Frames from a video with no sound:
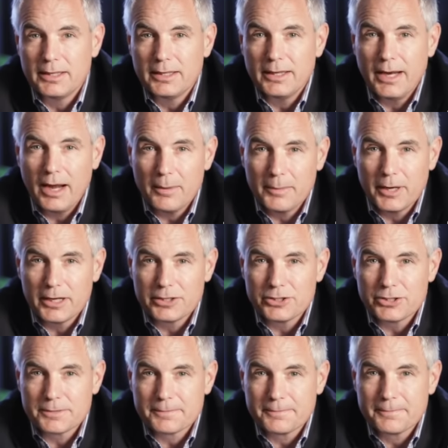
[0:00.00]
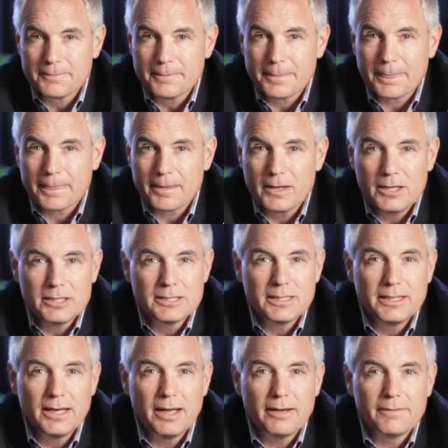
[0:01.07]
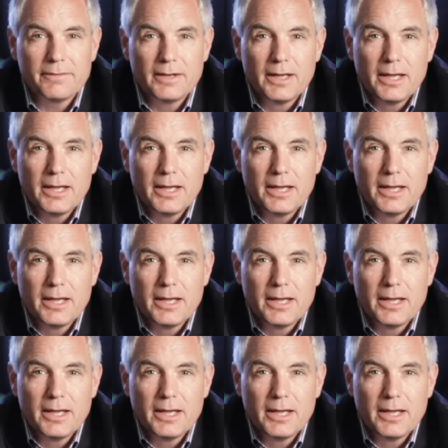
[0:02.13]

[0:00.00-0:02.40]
how much is enough.